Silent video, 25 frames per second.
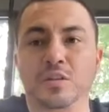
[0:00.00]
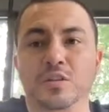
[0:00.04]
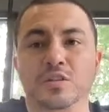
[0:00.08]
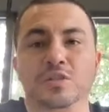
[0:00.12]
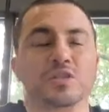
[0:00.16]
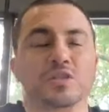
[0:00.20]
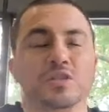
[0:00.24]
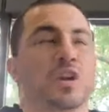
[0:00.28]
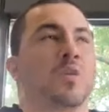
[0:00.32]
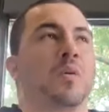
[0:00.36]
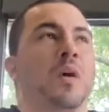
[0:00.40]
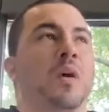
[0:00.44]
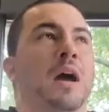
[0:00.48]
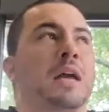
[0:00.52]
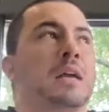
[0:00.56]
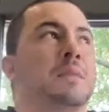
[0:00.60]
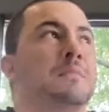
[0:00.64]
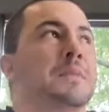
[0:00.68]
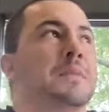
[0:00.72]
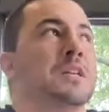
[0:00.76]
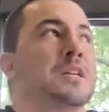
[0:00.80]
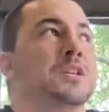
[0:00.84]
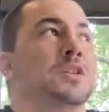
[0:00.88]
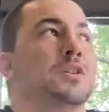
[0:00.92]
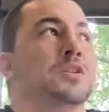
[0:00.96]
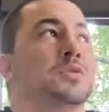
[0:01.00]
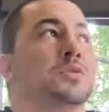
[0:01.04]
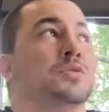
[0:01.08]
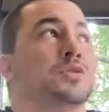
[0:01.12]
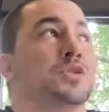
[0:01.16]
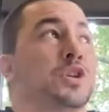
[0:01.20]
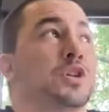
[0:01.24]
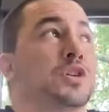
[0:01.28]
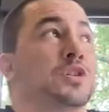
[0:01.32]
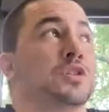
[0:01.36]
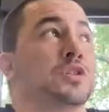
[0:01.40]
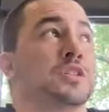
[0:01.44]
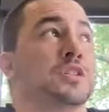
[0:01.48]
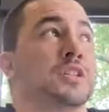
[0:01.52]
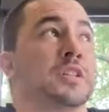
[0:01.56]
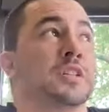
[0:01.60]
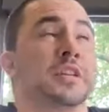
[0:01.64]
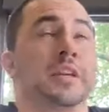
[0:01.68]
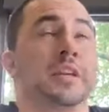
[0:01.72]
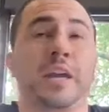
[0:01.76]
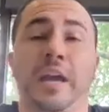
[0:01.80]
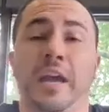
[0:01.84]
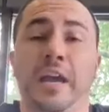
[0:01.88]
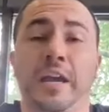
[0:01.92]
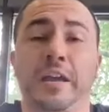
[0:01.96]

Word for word: So I'm in New Jersey,